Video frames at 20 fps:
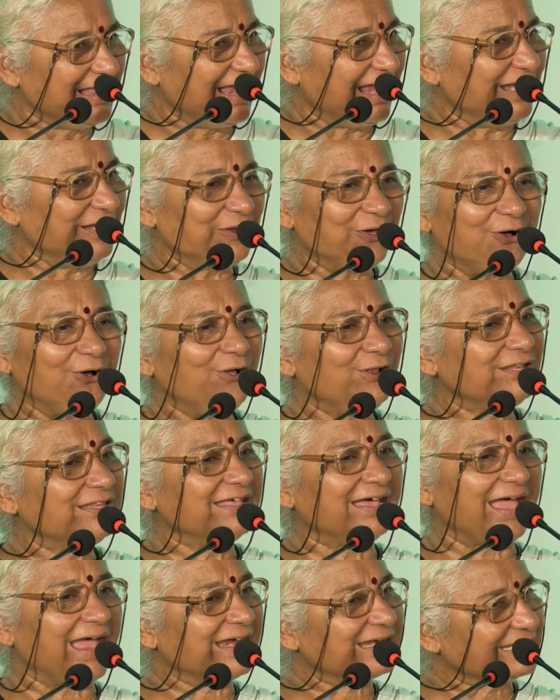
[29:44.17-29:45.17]
And all
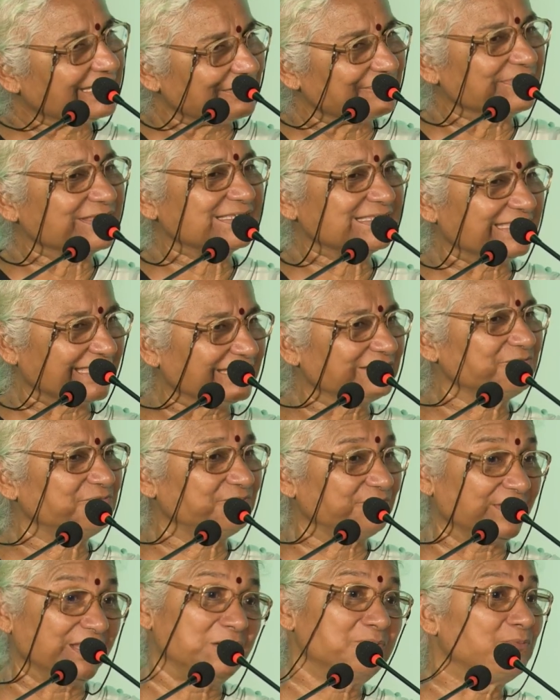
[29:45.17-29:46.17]
the activists then
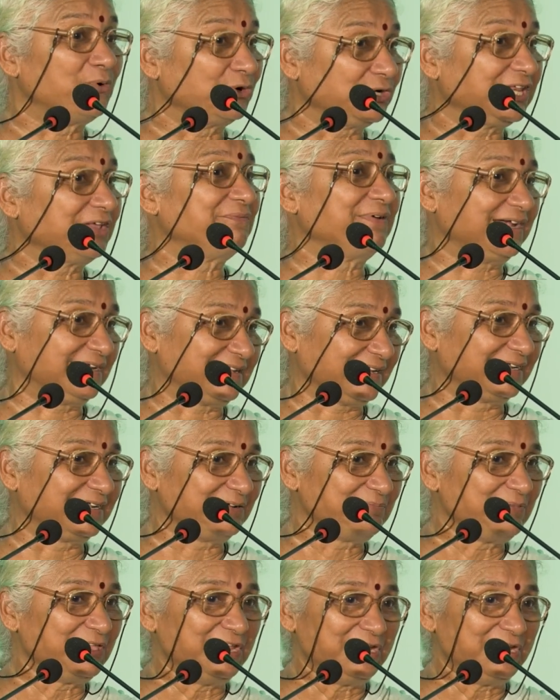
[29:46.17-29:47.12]
feel motivated